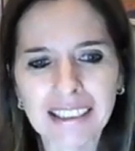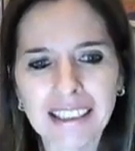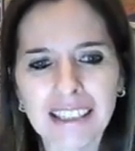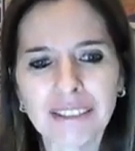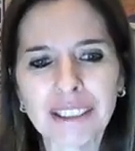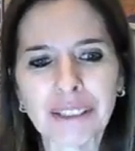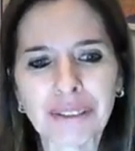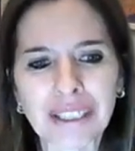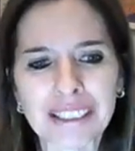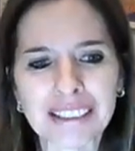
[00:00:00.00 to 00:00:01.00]
And we know
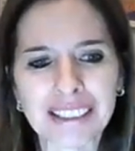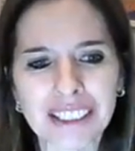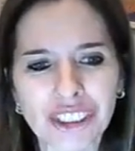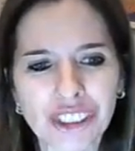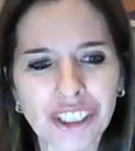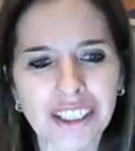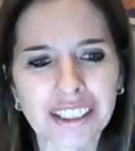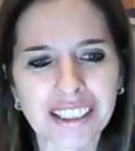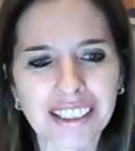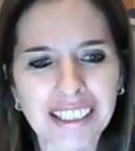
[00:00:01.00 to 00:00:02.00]
that this chunk